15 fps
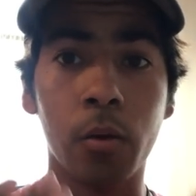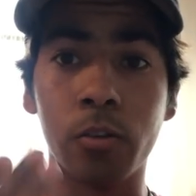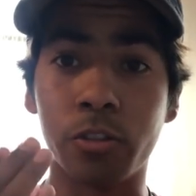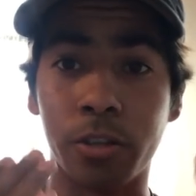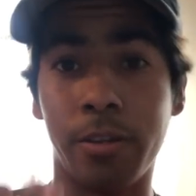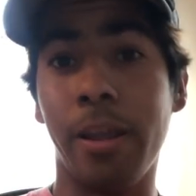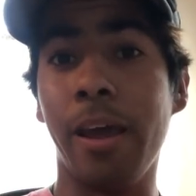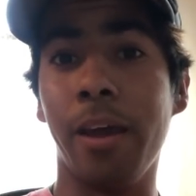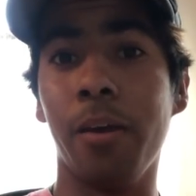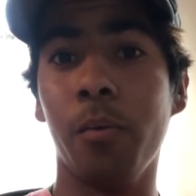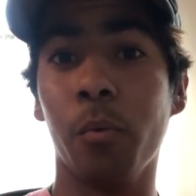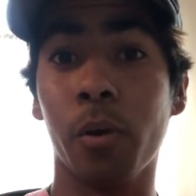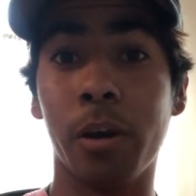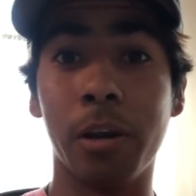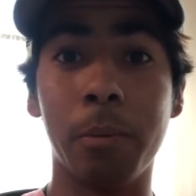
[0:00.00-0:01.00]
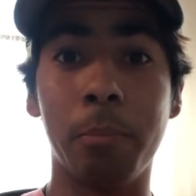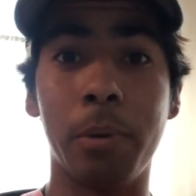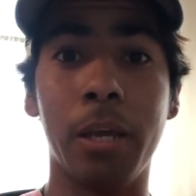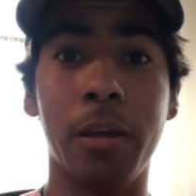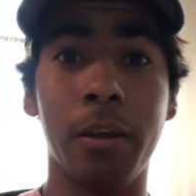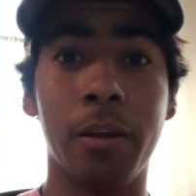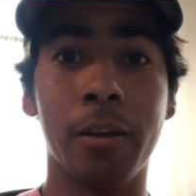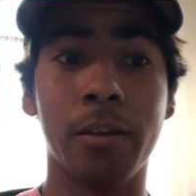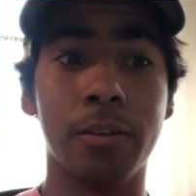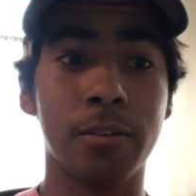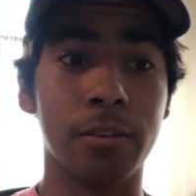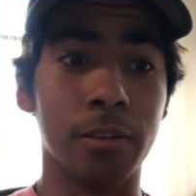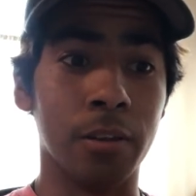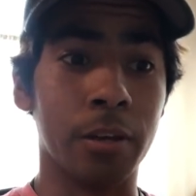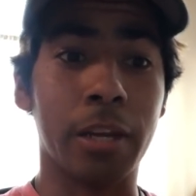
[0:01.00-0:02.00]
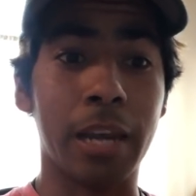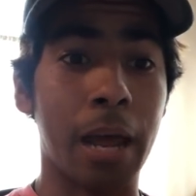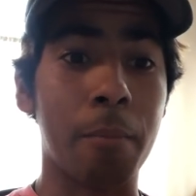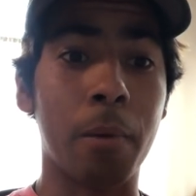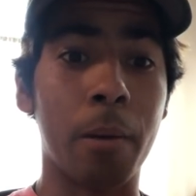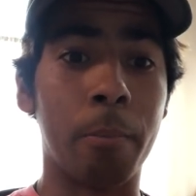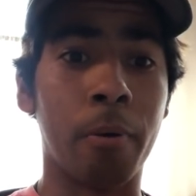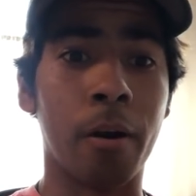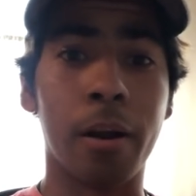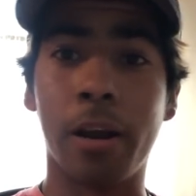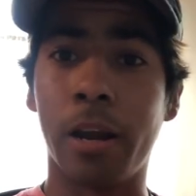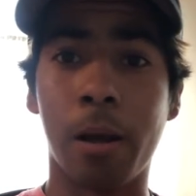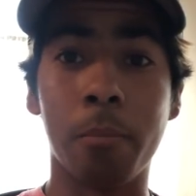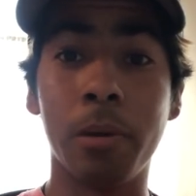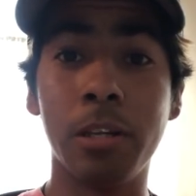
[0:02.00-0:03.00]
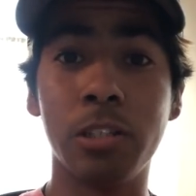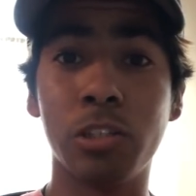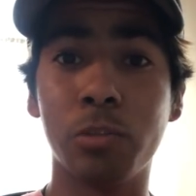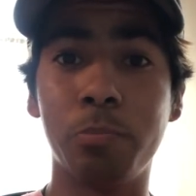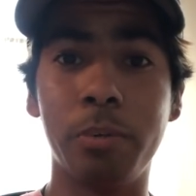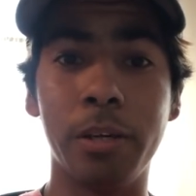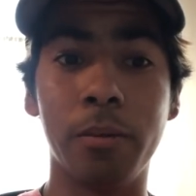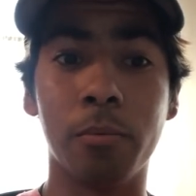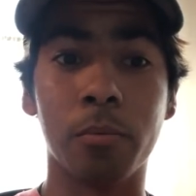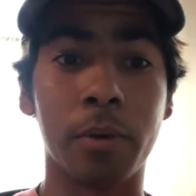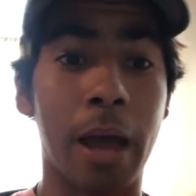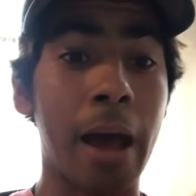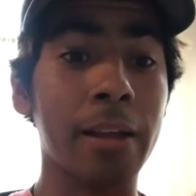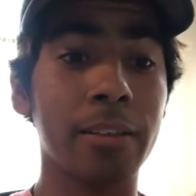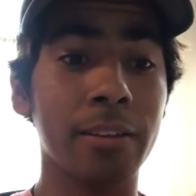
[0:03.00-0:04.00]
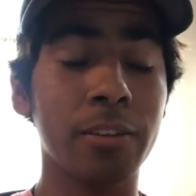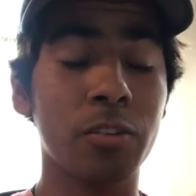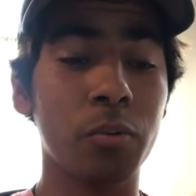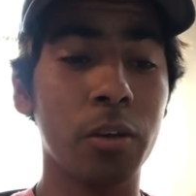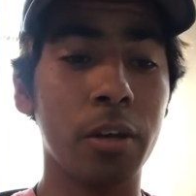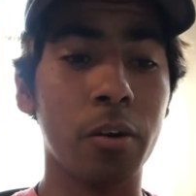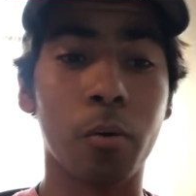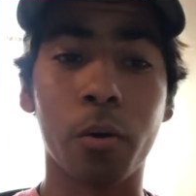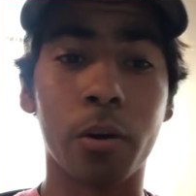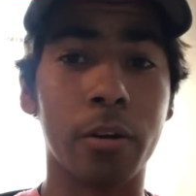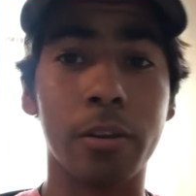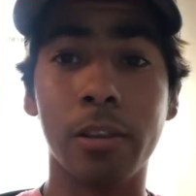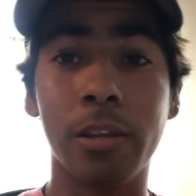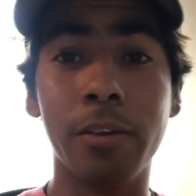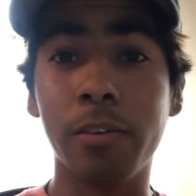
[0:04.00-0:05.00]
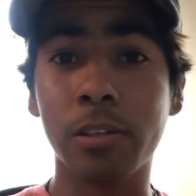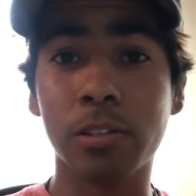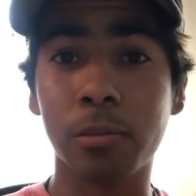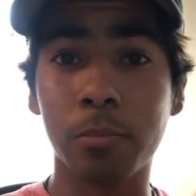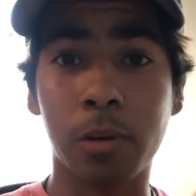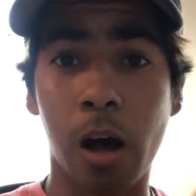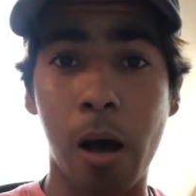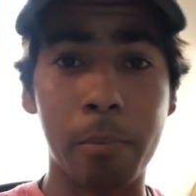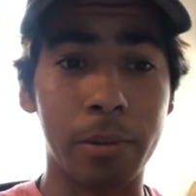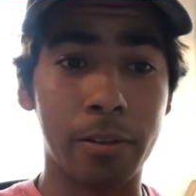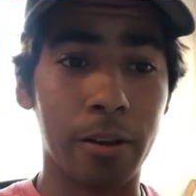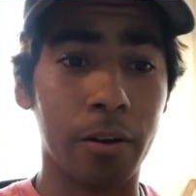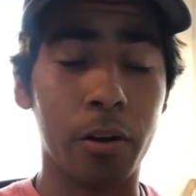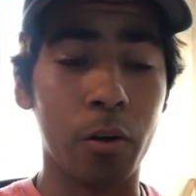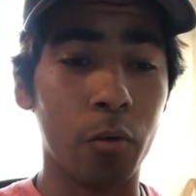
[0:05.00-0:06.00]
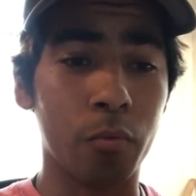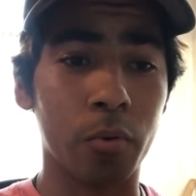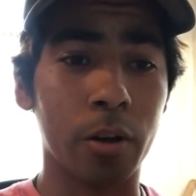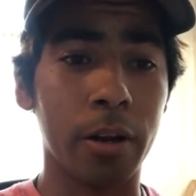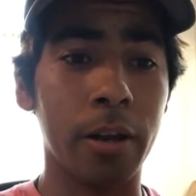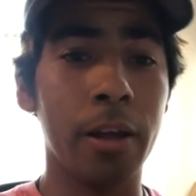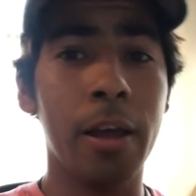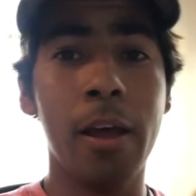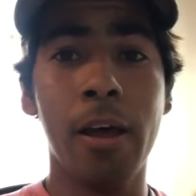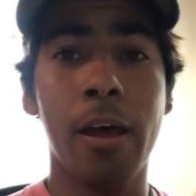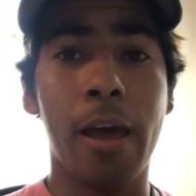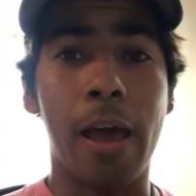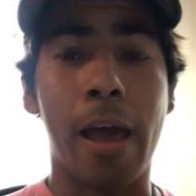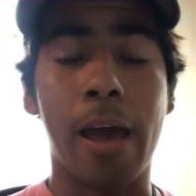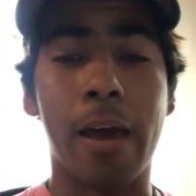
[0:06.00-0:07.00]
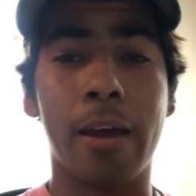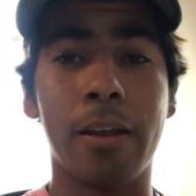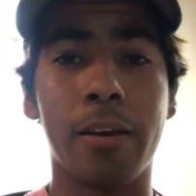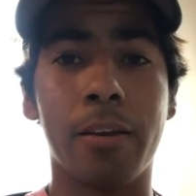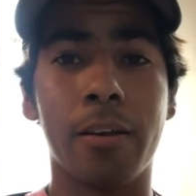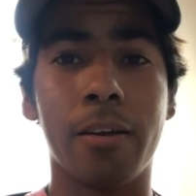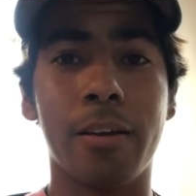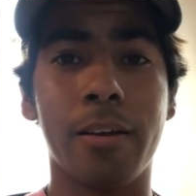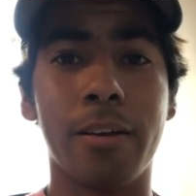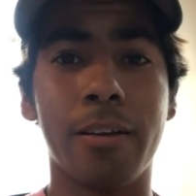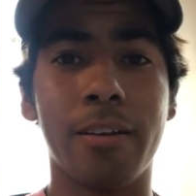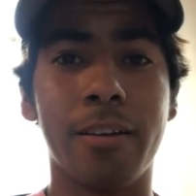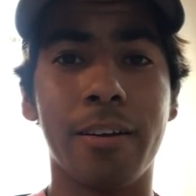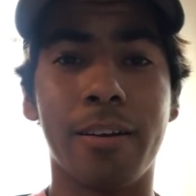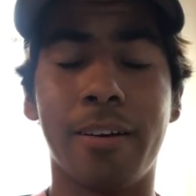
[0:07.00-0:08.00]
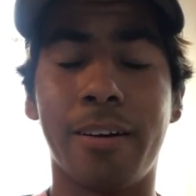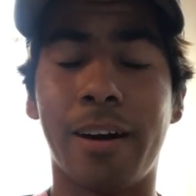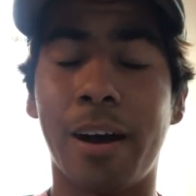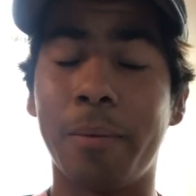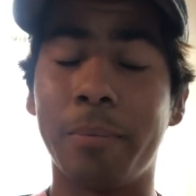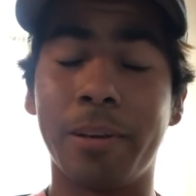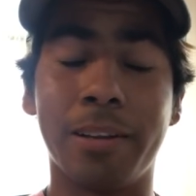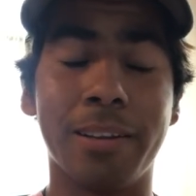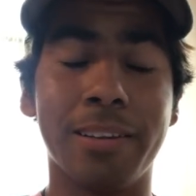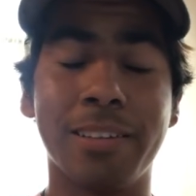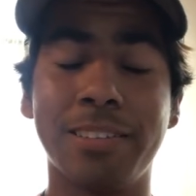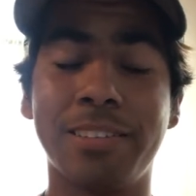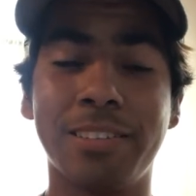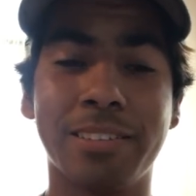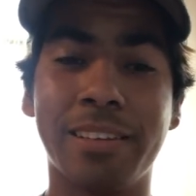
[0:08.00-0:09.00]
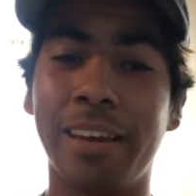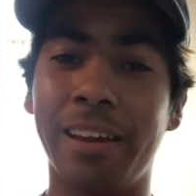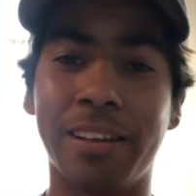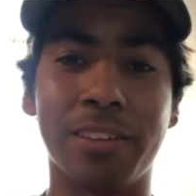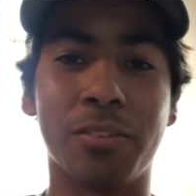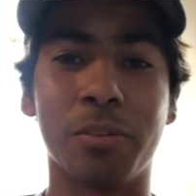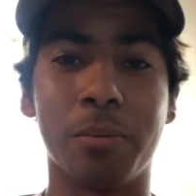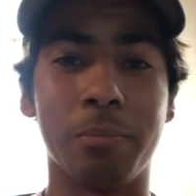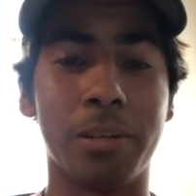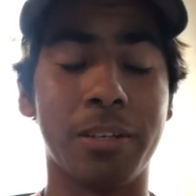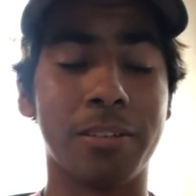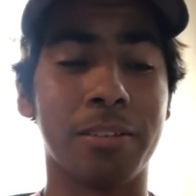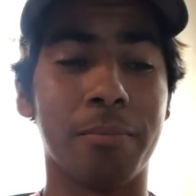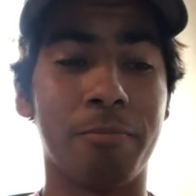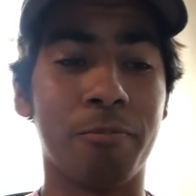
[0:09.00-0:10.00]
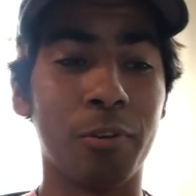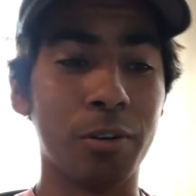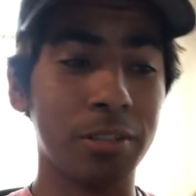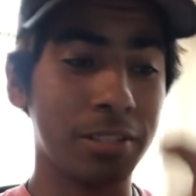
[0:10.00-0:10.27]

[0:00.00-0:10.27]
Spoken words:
today we're gonna be looking at my part, and I'm gonna just be reacting to it or leaving some commentary over it. And I mean, let's just get into it, because the